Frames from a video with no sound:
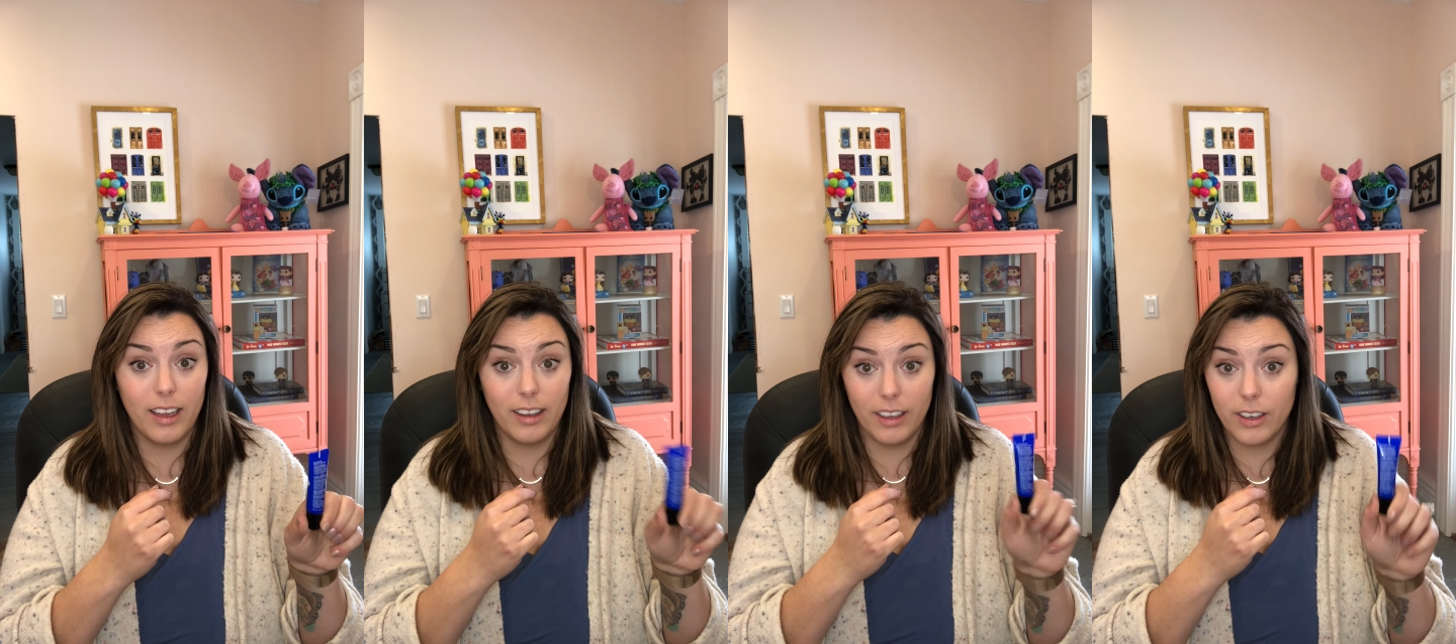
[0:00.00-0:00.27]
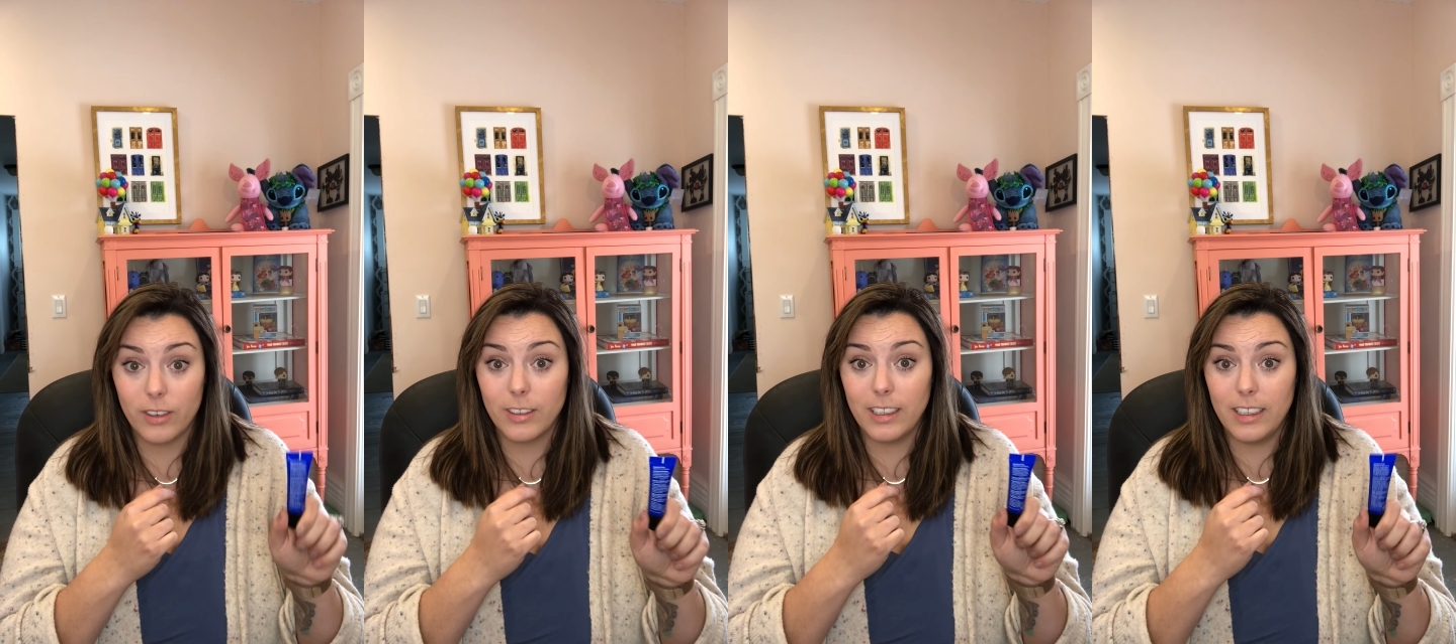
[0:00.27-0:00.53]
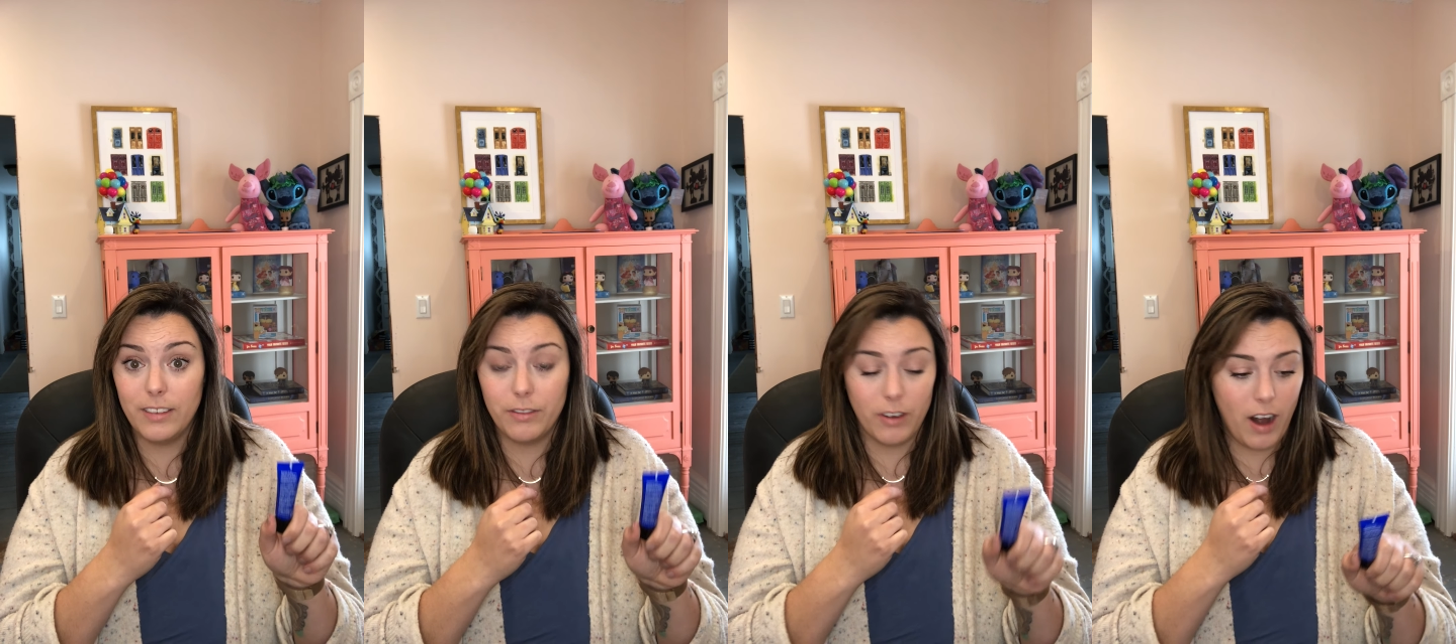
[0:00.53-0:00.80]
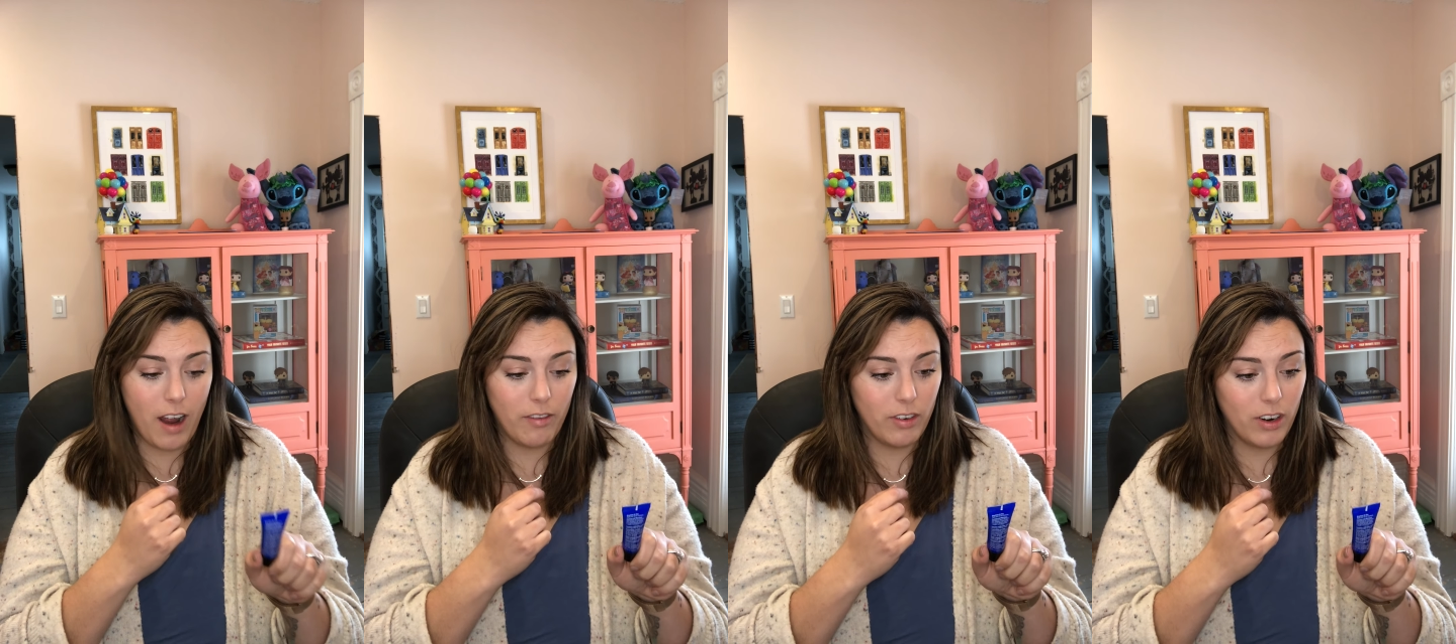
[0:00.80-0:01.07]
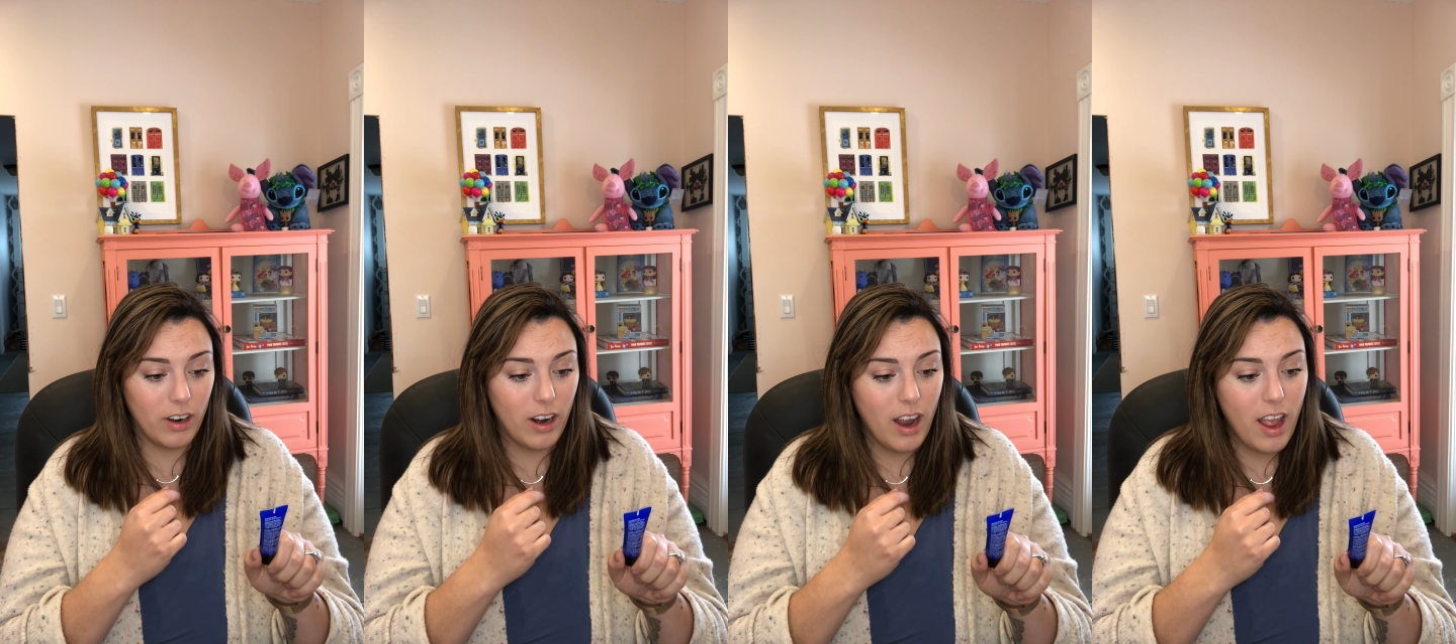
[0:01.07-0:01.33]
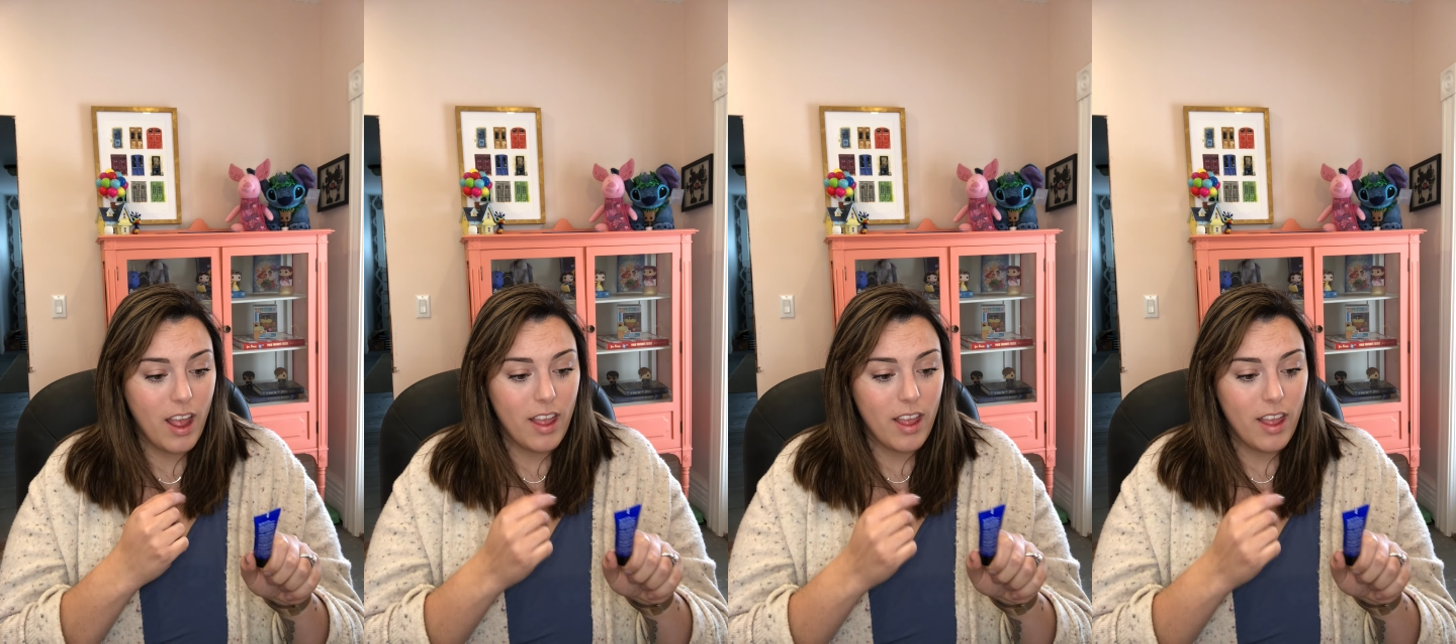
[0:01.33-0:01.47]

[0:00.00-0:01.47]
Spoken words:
literally forever